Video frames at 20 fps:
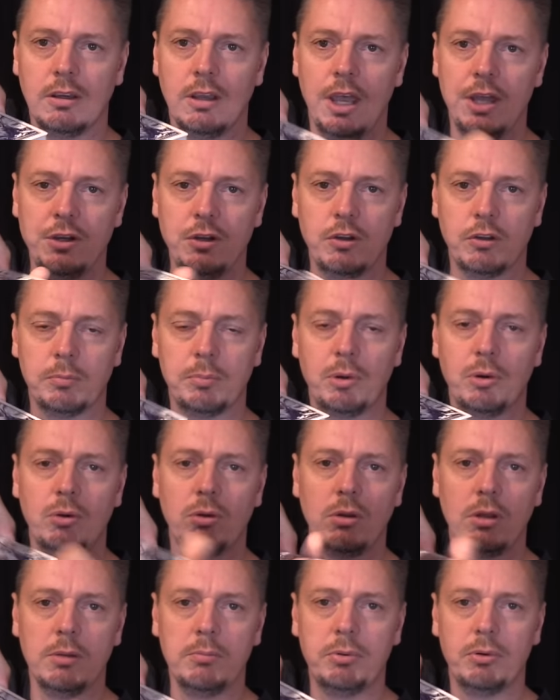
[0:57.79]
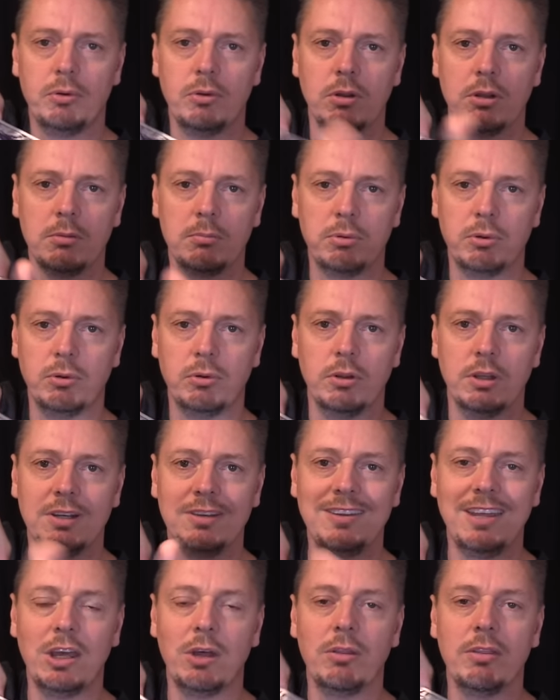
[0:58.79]
And you just pull and pull and pull
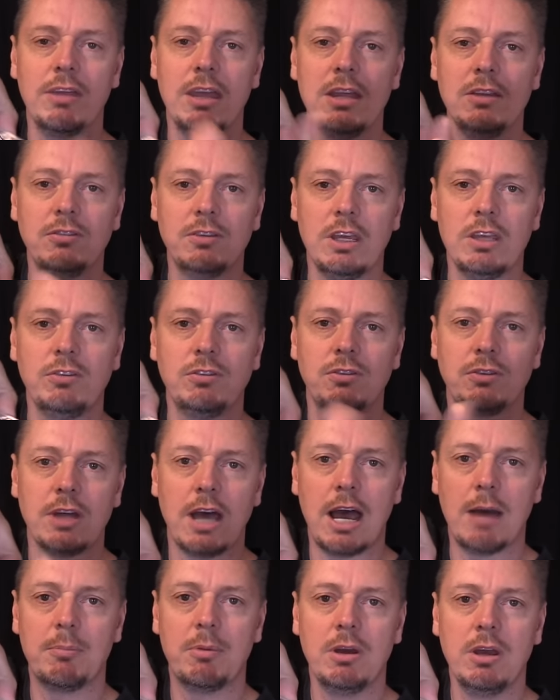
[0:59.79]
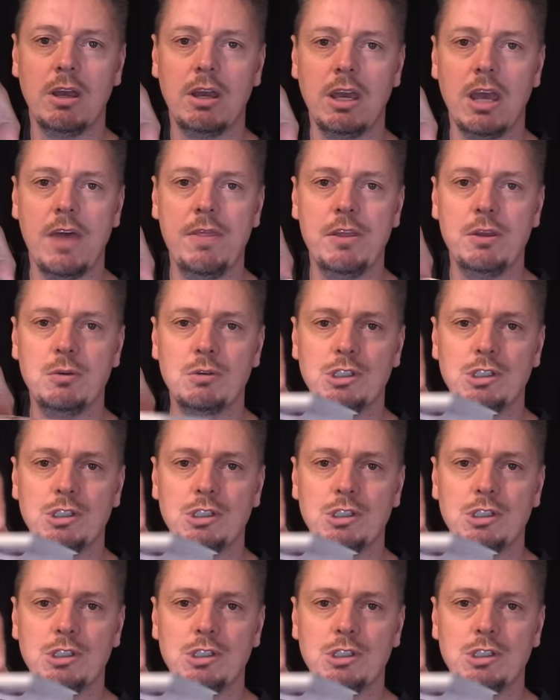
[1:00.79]
until they say stop, and then